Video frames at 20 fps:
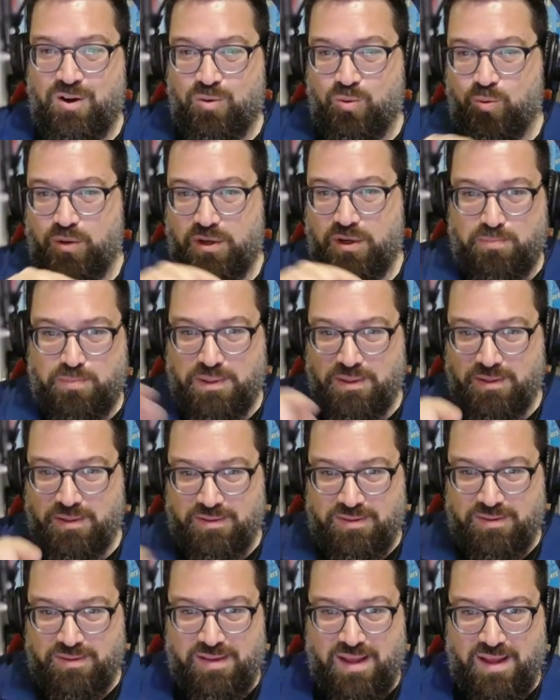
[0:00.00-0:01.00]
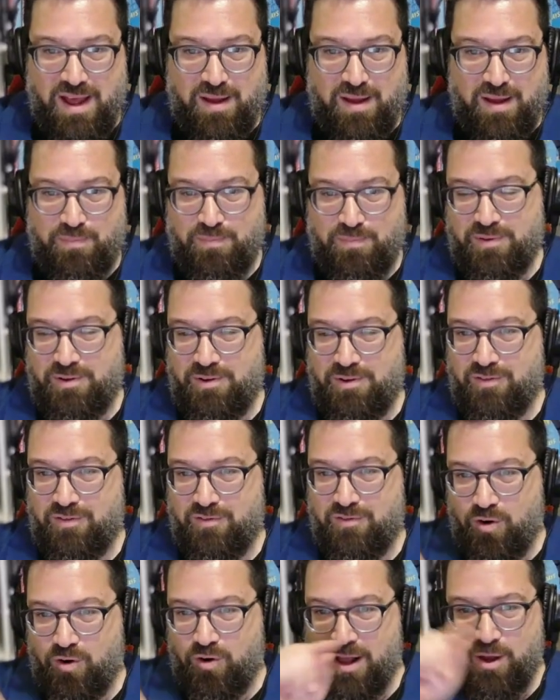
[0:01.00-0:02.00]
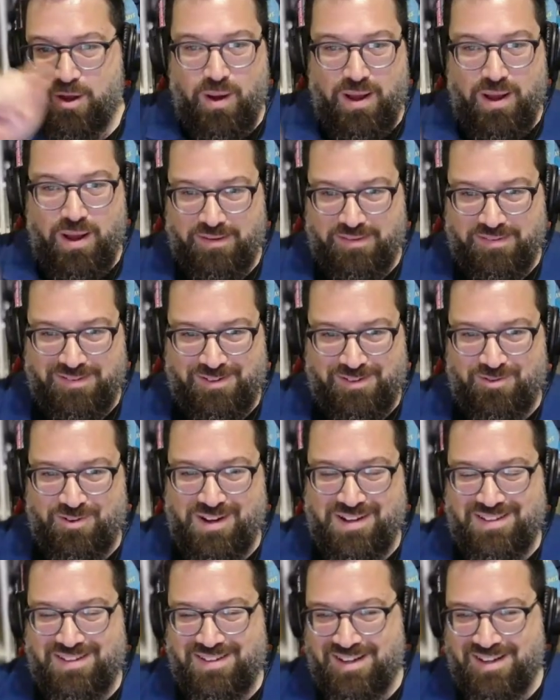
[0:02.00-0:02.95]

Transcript: rebuild this app for iOS, right?